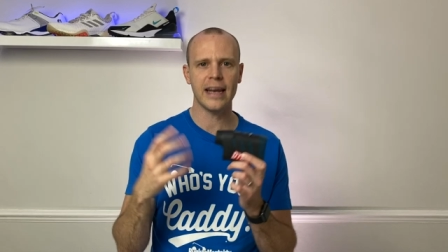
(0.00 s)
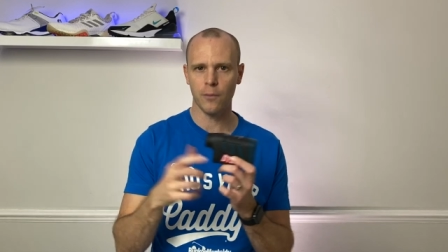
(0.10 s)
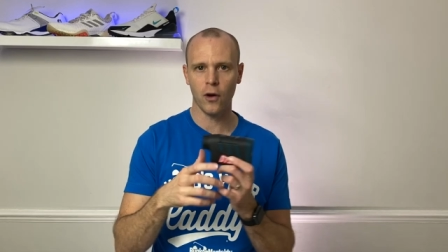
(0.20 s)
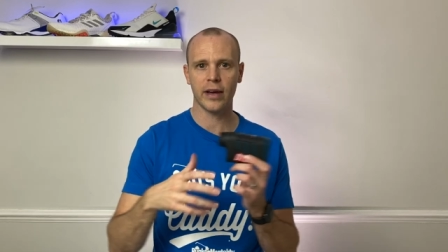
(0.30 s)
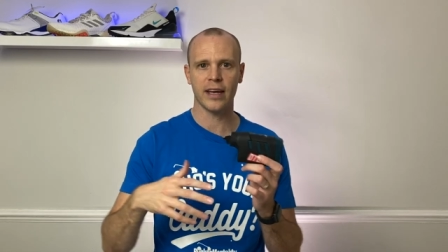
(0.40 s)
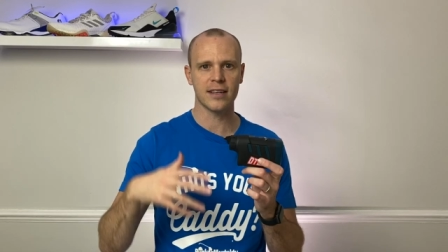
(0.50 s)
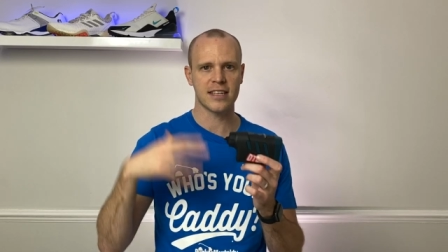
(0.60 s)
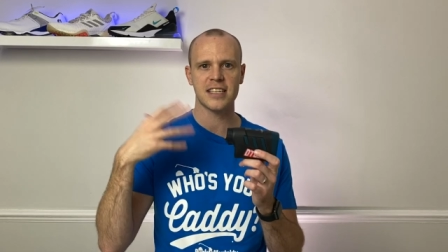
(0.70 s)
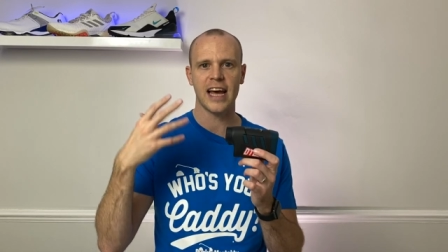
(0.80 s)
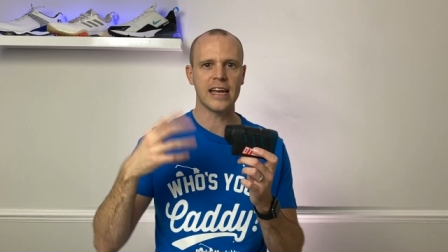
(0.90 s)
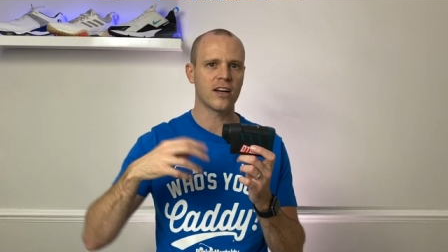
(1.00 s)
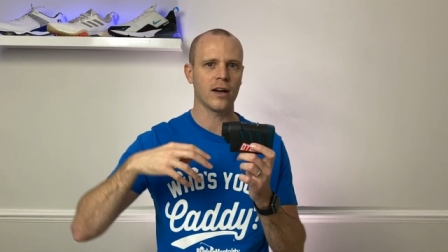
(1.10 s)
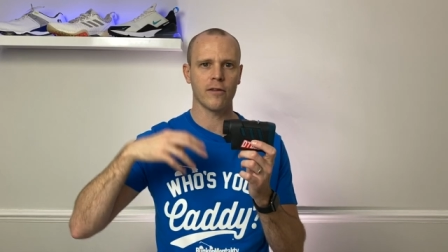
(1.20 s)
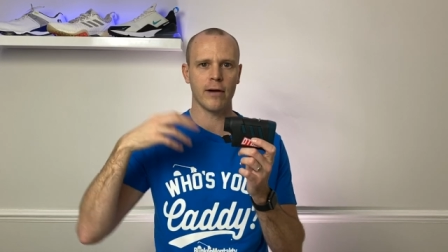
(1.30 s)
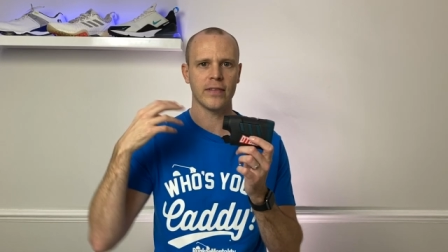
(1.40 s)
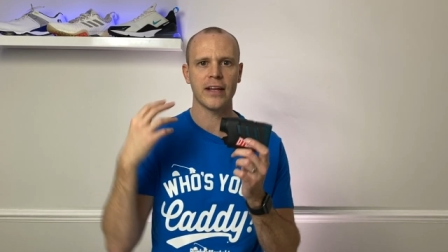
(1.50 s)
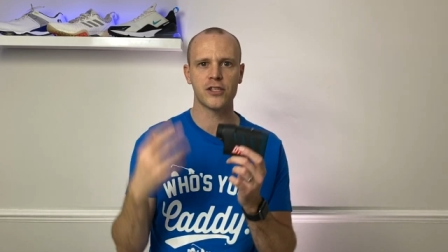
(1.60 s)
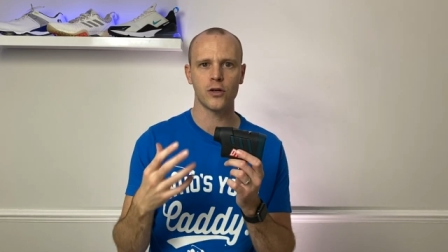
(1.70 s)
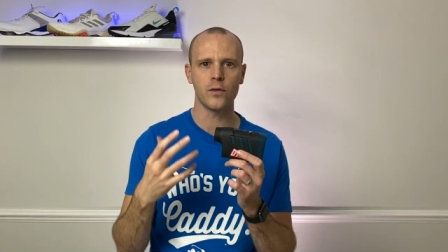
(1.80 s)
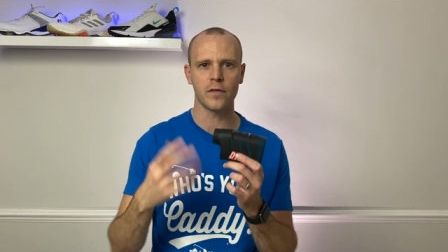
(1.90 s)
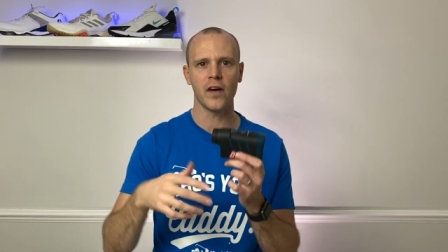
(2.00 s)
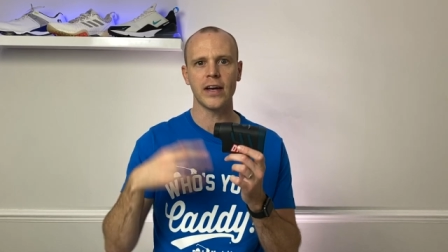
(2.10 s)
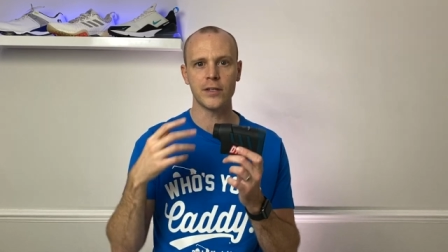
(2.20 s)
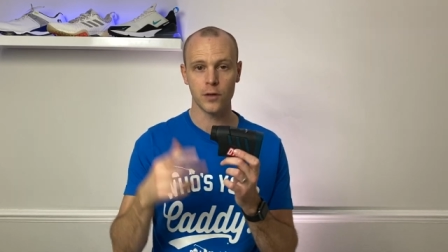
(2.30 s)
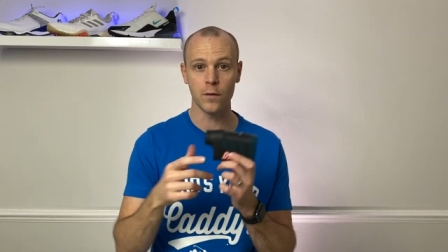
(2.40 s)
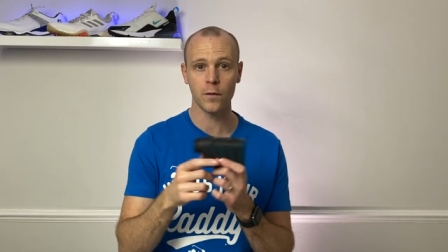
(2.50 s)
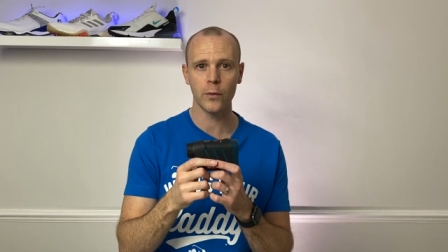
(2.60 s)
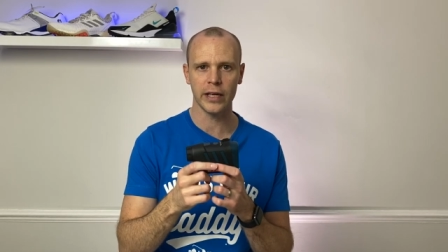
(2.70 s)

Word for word: it working, as I say, kind of around that 230, 240